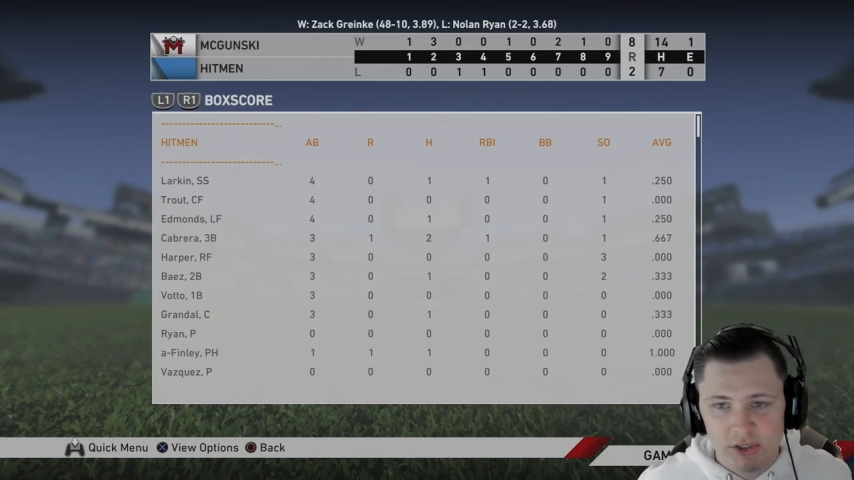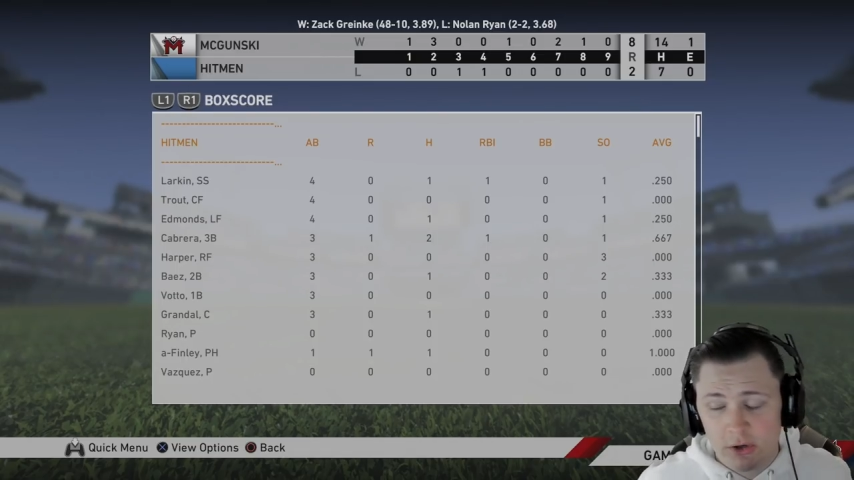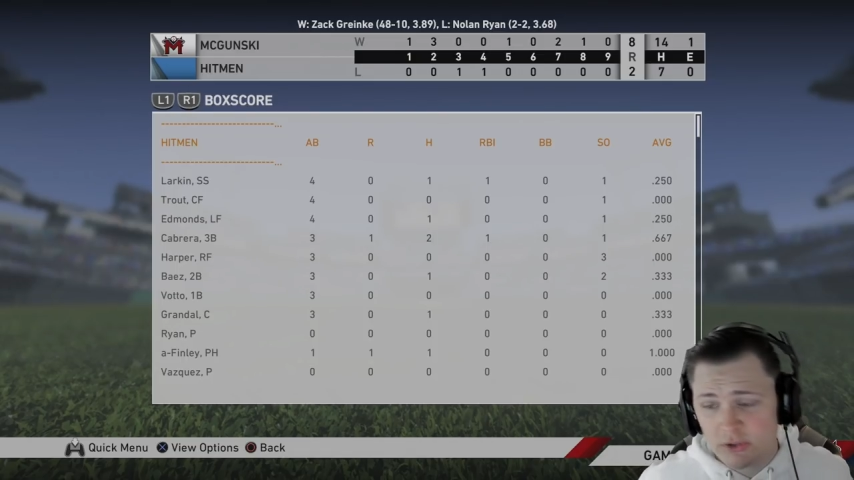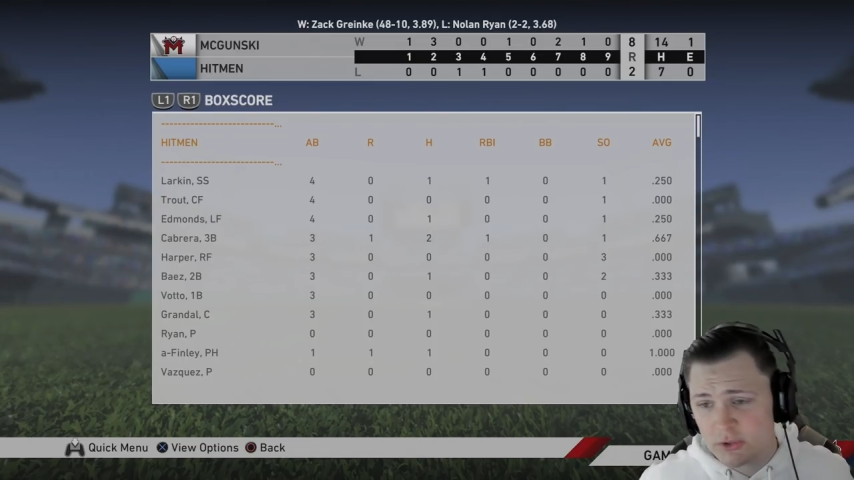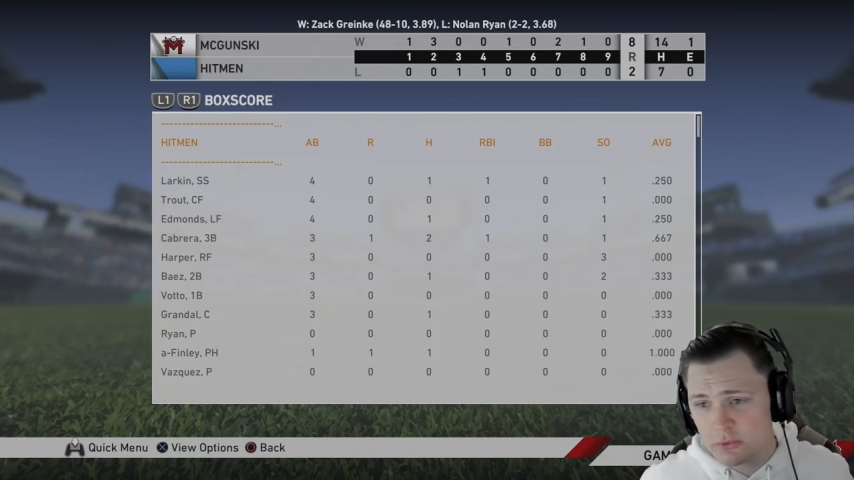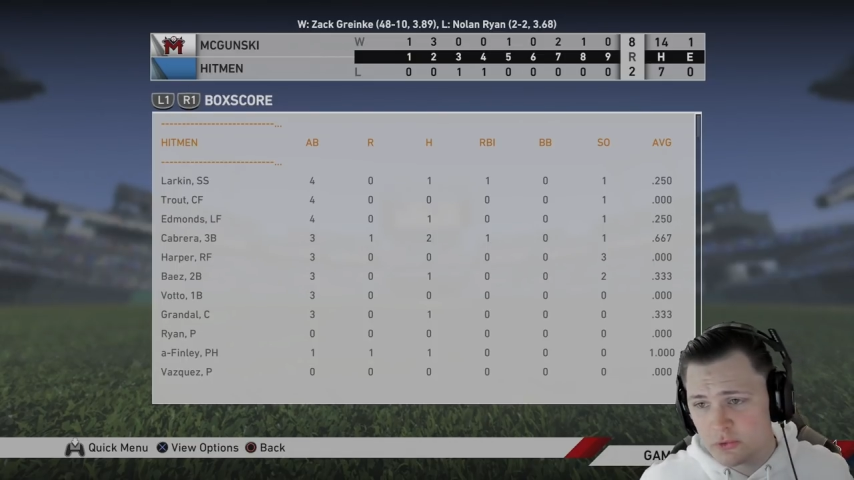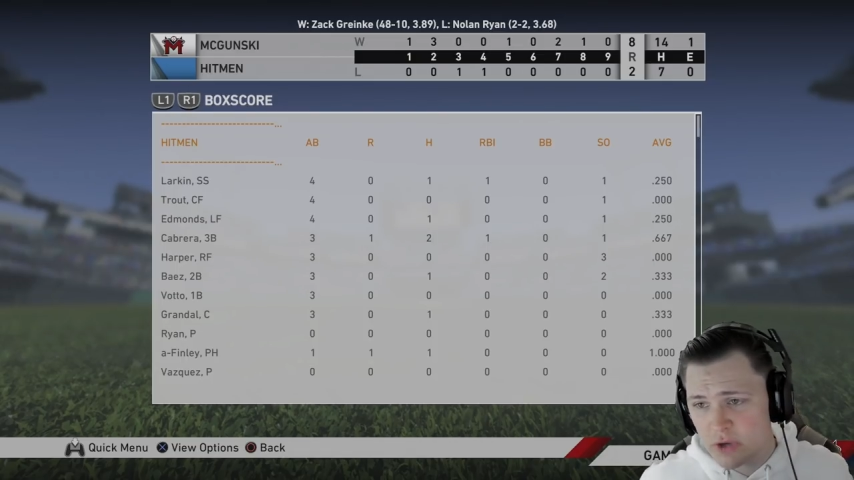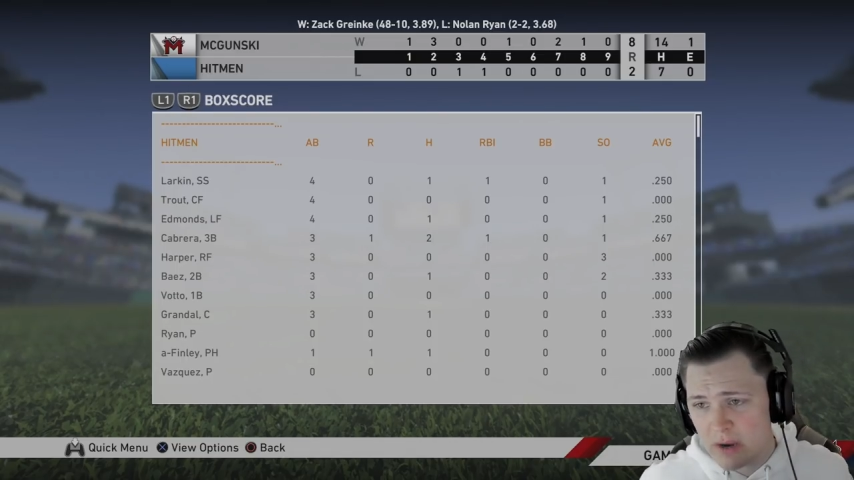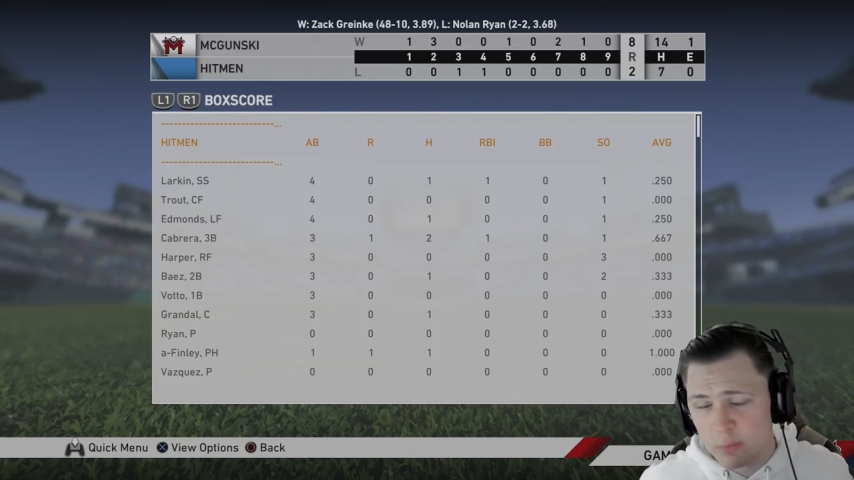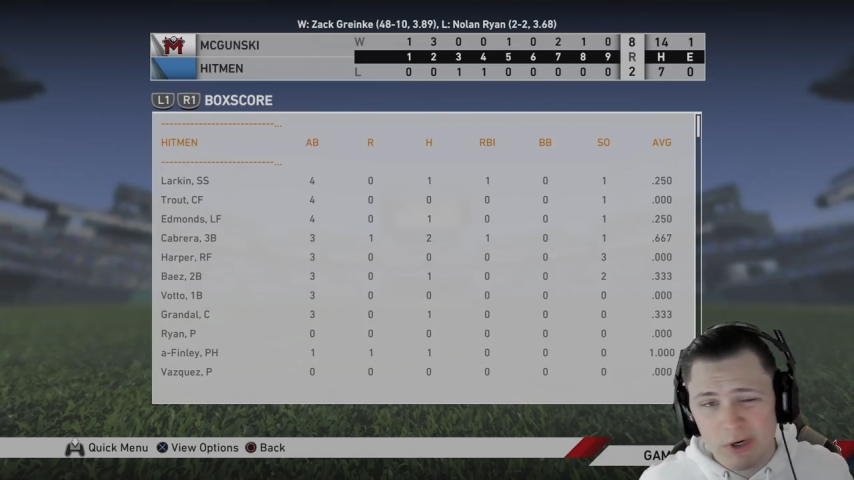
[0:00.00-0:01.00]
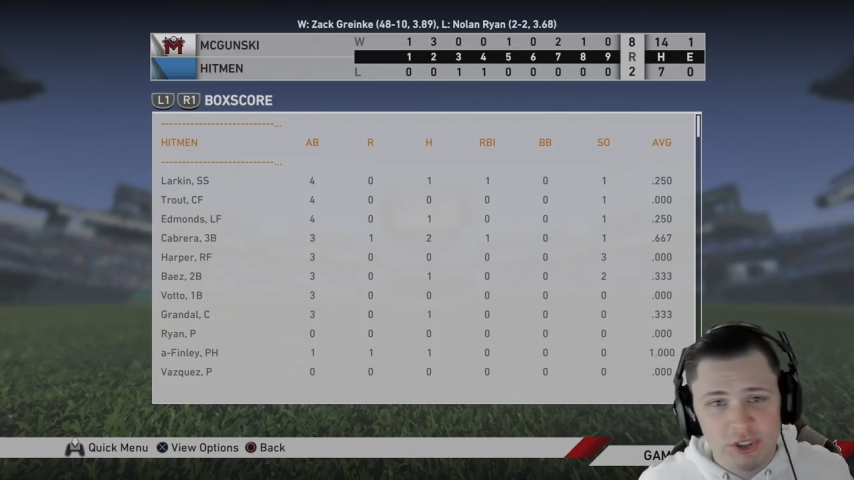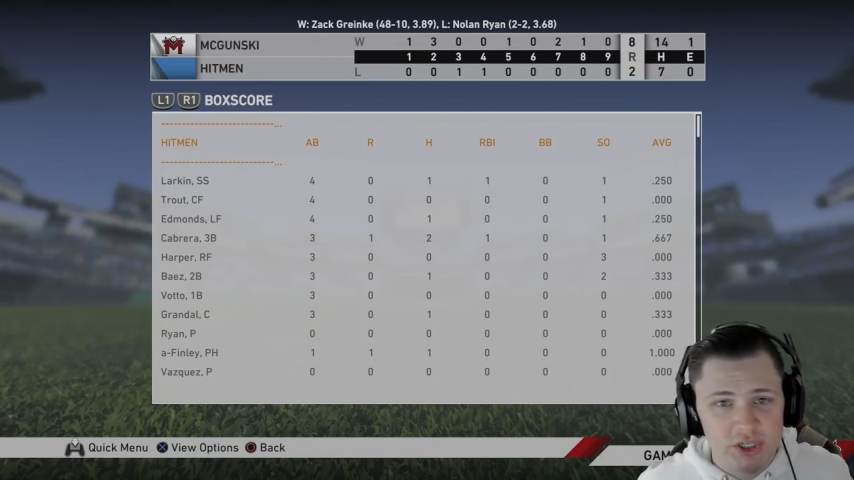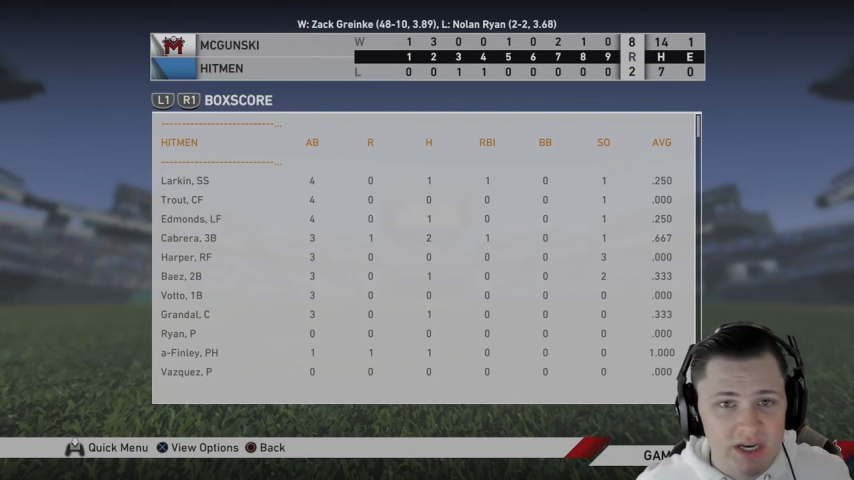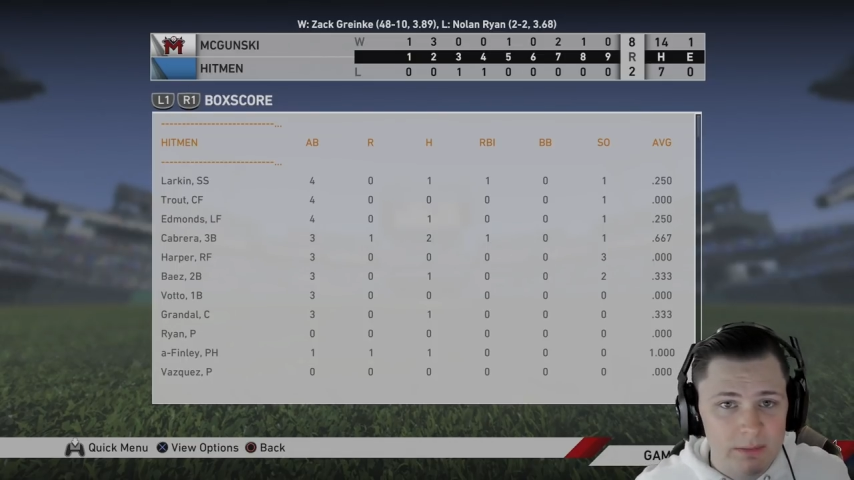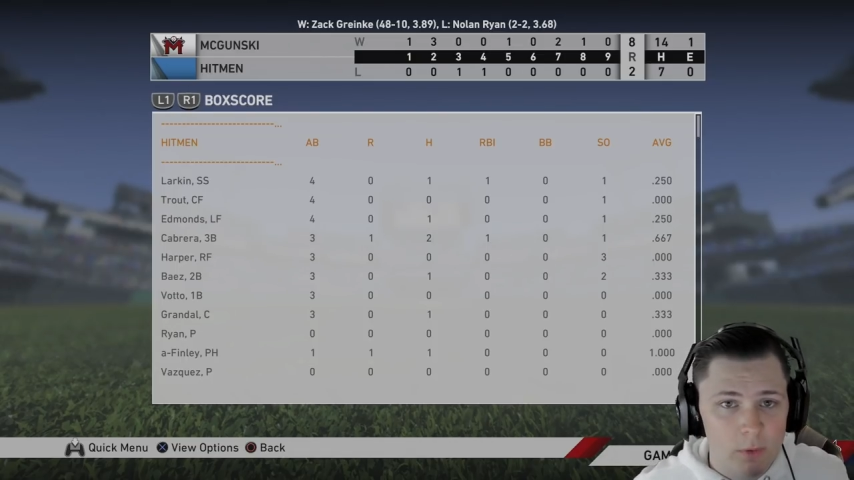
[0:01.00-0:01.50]
Also drop which
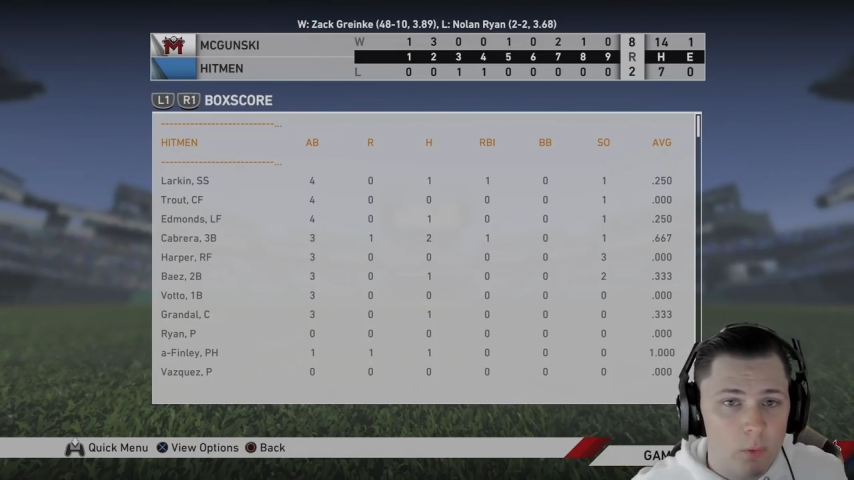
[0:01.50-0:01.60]
team or